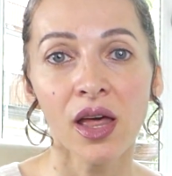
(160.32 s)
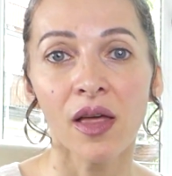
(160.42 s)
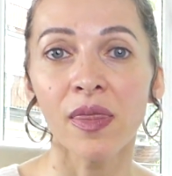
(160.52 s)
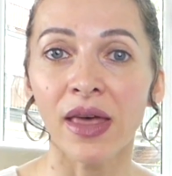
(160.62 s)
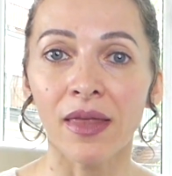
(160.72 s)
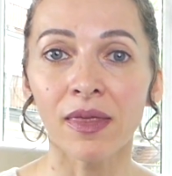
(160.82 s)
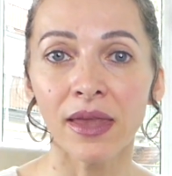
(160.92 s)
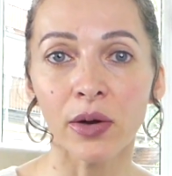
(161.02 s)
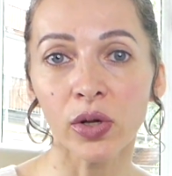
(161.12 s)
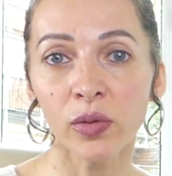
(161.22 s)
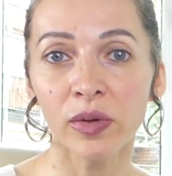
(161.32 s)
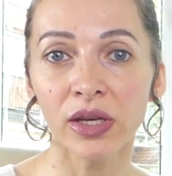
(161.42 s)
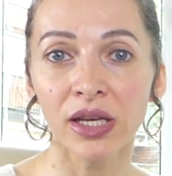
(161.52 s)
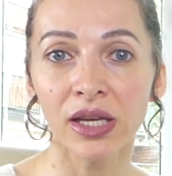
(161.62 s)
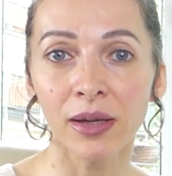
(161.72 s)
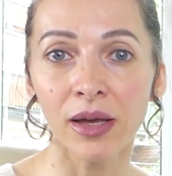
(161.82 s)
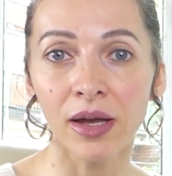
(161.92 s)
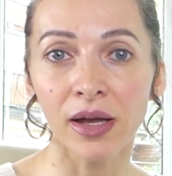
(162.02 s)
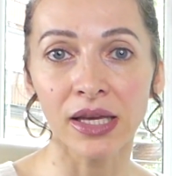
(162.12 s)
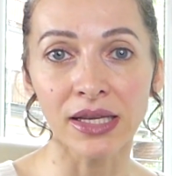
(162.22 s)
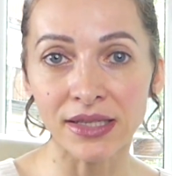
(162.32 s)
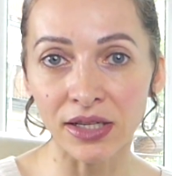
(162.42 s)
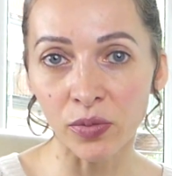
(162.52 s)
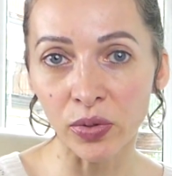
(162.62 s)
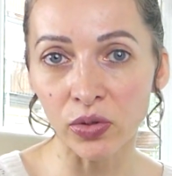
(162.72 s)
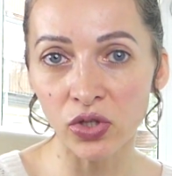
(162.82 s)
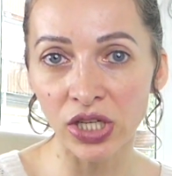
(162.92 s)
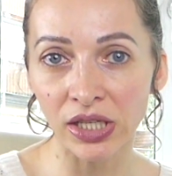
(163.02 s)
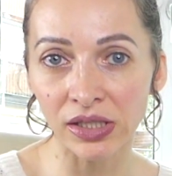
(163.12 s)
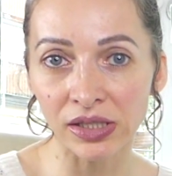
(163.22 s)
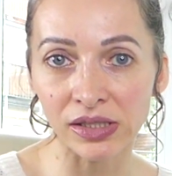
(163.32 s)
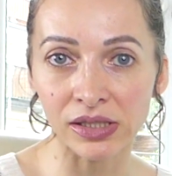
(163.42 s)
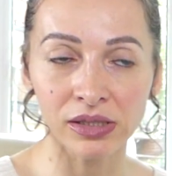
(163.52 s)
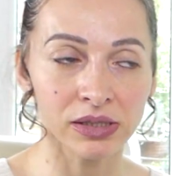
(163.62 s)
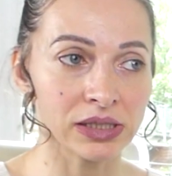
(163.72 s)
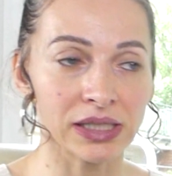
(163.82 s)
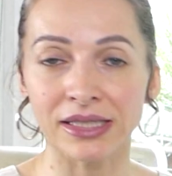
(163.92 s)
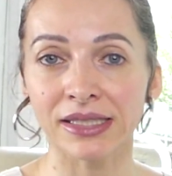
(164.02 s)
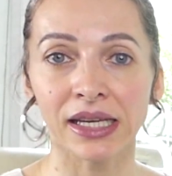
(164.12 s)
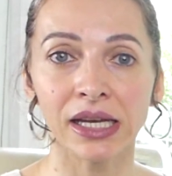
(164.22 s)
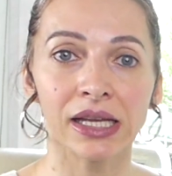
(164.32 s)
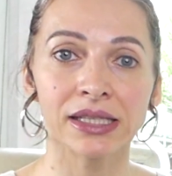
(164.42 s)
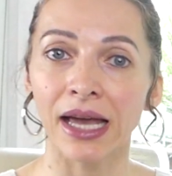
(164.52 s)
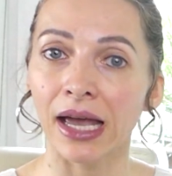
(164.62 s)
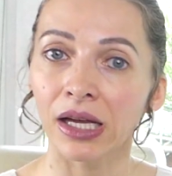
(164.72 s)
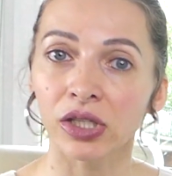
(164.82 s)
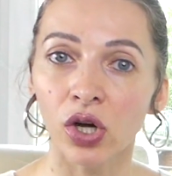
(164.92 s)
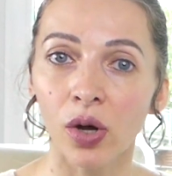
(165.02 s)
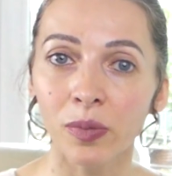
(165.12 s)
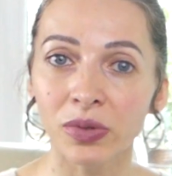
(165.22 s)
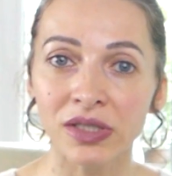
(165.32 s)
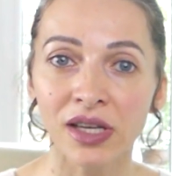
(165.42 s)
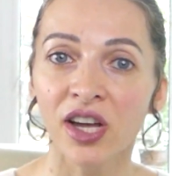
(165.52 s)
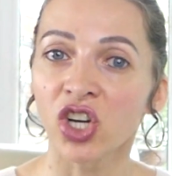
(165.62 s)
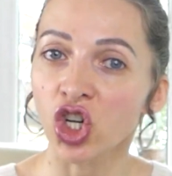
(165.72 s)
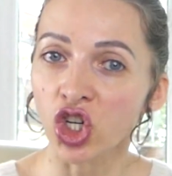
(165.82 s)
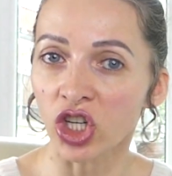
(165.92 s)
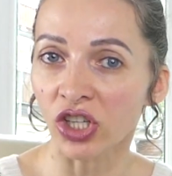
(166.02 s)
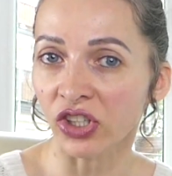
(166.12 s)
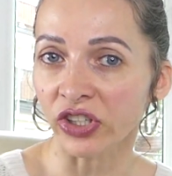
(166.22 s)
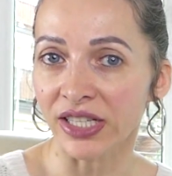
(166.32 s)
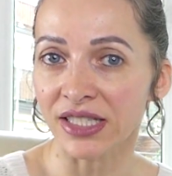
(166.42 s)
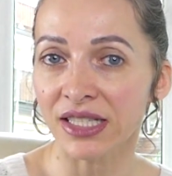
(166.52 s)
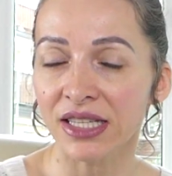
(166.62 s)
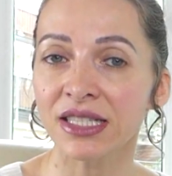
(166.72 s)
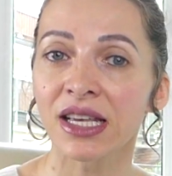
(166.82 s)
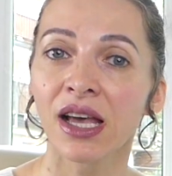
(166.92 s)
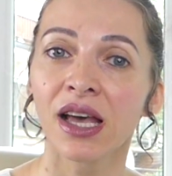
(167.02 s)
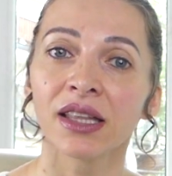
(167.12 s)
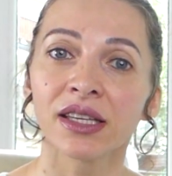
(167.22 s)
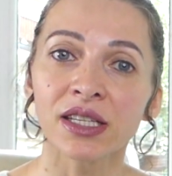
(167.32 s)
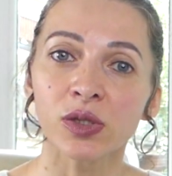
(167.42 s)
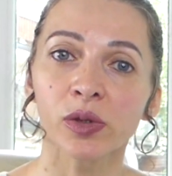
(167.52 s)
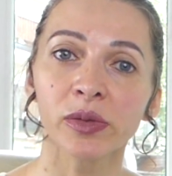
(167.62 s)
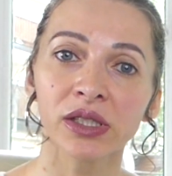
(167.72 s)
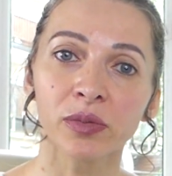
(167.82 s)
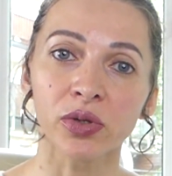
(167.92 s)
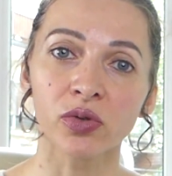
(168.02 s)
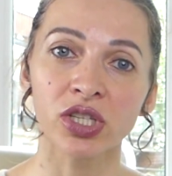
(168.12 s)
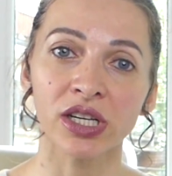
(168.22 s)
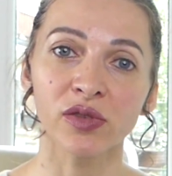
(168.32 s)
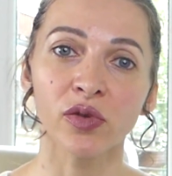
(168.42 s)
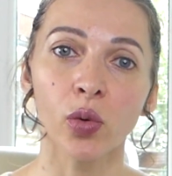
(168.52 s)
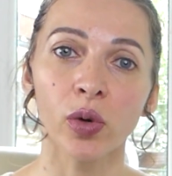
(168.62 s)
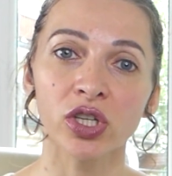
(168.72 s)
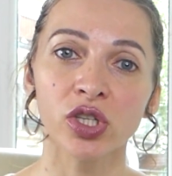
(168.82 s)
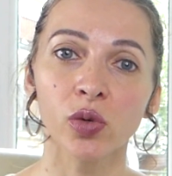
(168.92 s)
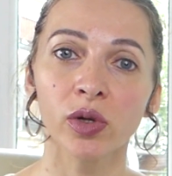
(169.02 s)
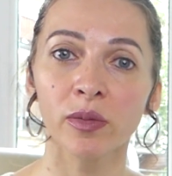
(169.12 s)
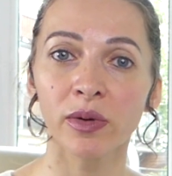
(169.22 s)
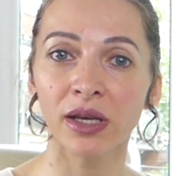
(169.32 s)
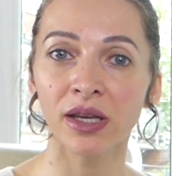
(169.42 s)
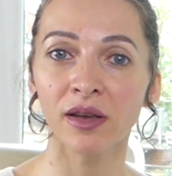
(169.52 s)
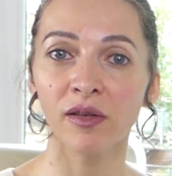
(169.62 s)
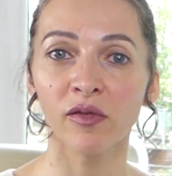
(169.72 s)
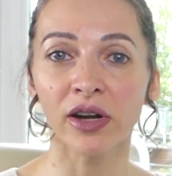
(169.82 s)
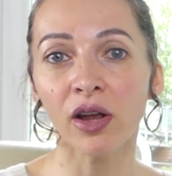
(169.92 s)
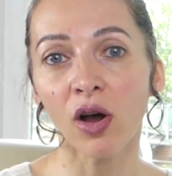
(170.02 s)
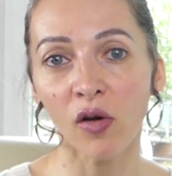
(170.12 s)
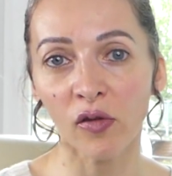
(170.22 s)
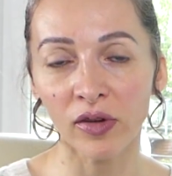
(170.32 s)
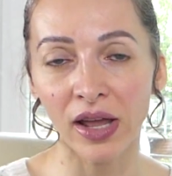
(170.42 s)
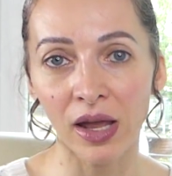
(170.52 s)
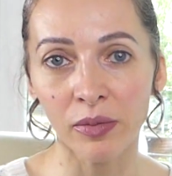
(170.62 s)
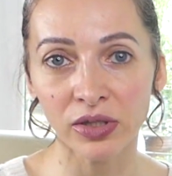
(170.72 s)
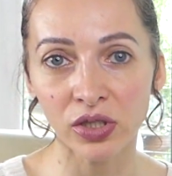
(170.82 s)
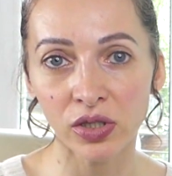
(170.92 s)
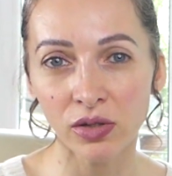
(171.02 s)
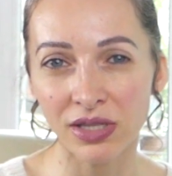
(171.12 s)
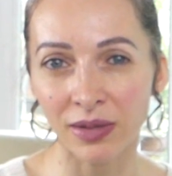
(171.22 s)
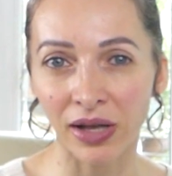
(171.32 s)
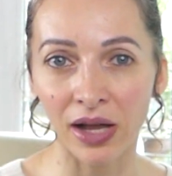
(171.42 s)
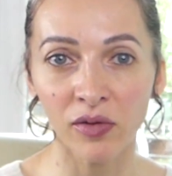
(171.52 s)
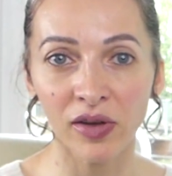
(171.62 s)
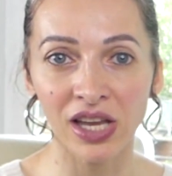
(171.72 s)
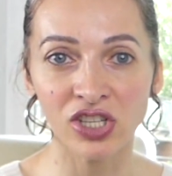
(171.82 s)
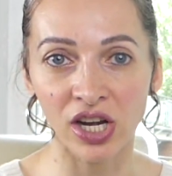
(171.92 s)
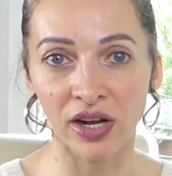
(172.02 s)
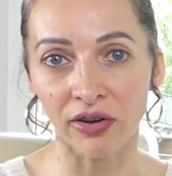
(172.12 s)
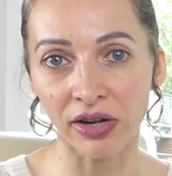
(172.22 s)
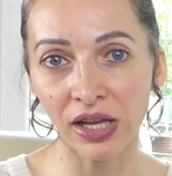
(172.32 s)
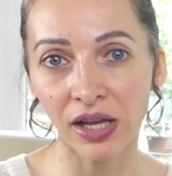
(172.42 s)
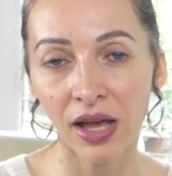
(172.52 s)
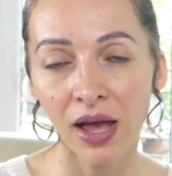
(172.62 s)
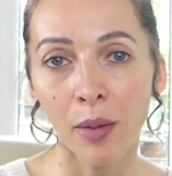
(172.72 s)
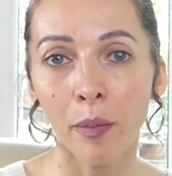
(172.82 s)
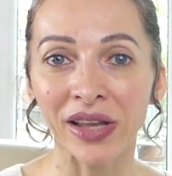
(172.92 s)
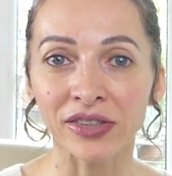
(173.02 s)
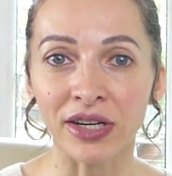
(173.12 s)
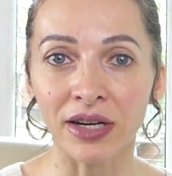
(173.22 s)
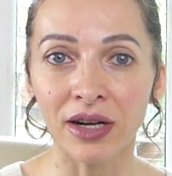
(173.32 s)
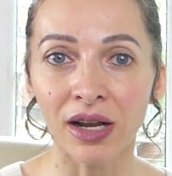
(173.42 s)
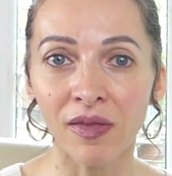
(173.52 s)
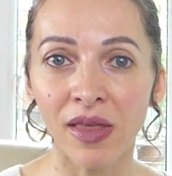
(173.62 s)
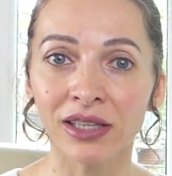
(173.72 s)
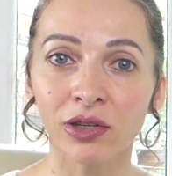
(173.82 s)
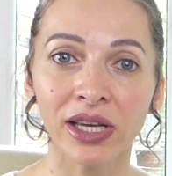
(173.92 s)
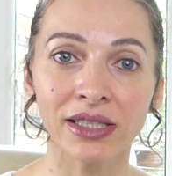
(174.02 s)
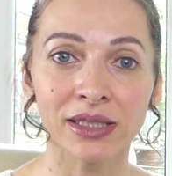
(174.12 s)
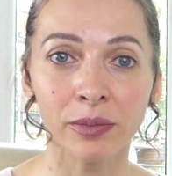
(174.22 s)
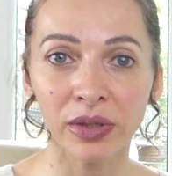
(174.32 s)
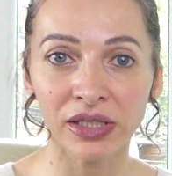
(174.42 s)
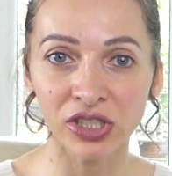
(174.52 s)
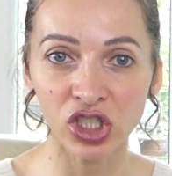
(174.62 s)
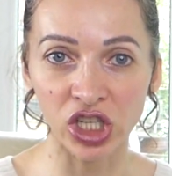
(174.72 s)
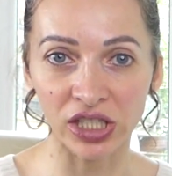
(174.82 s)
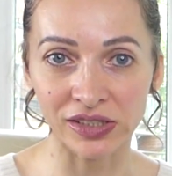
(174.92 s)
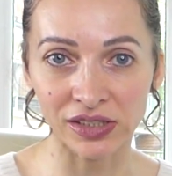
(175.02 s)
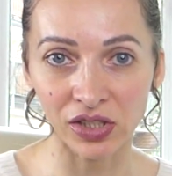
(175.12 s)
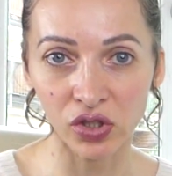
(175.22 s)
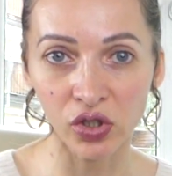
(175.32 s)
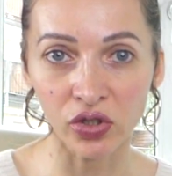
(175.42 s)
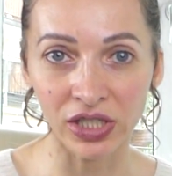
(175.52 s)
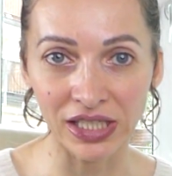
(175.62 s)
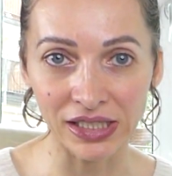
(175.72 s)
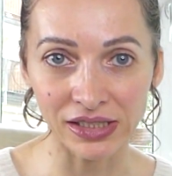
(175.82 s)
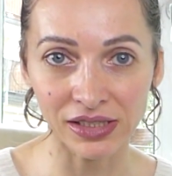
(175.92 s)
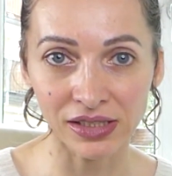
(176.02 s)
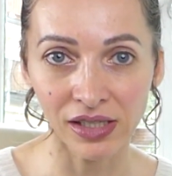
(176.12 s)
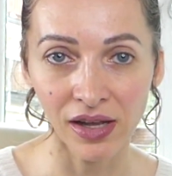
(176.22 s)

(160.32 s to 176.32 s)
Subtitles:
Then there will be easier projects, let's say tank tops, shirt dresses. These will be the projects for which you will be very often able to use some kind of a generic pattern that you can simply adjust to your needs.